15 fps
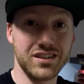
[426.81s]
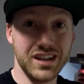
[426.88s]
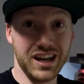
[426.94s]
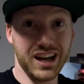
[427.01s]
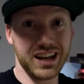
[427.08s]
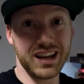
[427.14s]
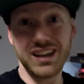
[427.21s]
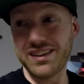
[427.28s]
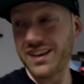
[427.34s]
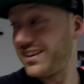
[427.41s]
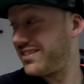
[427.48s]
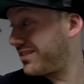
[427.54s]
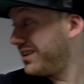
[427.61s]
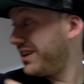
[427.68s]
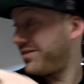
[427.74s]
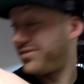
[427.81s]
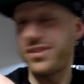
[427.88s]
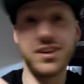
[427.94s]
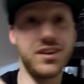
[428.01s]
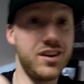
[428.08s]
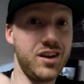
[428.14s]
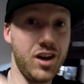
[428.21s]
I get a nice lift.
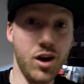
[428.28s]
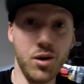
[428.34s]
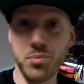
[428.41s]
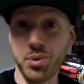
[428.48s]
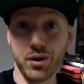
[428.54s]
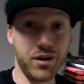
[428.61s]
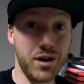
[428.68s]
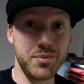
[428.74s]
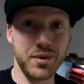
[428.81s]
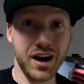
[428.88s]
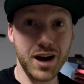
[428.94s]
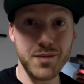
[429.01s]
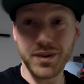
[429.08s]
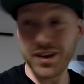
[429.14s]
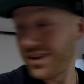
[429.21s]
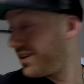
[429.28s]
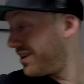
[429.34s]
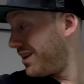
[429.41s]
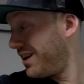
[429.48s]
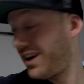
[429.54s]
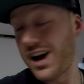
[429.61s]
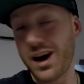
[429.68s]
Put it right behind me.
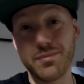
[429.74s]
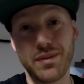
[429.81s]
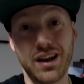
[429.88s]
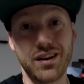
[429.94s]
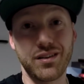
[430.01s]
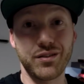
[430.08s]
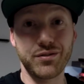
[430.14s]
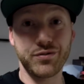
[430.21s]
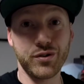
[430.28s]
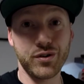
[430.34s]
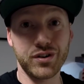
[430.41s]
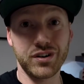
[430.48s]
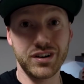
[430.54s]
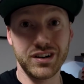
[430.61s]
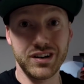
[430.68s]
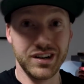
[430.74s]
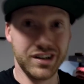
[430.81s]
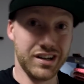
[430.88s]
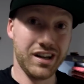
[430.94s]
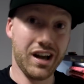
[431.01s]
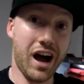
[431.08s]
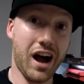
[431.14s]
I'm not on the floor.
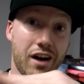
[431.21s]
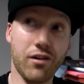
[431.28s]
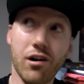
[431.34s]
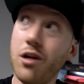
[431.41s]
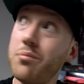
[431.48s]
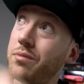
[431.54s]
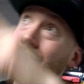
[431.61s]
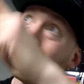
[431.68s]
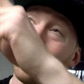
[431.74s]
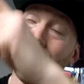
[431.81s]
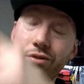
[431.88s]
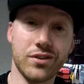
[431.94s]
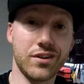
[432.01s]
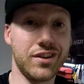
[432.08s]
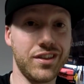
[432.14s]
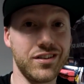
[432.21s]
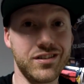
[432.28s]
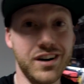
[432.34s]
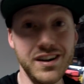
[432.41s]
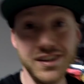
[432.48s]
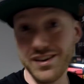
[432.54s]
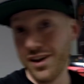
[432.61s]
Higher up, closer to the
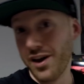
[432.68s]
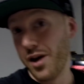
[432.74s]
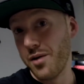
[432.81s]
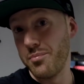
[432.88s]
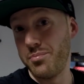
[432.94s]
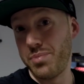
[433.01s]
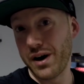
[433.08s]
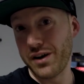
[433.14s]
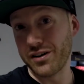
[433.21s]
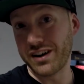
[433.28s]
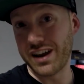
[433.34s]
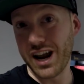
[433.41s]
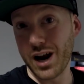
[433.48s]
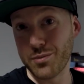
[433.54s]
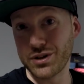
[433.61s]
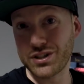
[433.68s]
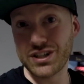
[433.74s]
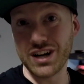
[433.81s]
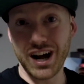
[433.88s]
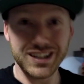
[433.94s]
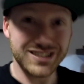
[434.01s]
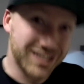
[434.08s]
light, better camera
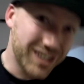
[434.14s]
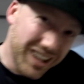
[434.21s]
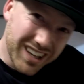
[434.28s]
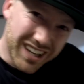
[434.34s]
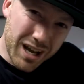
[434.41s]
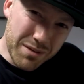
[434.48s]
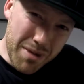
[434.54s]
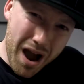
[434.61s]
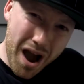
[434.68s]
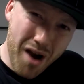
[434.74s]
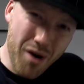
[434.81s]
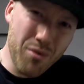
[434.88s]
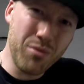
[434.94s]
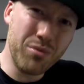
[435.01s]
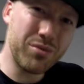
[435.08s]
shots. Come on!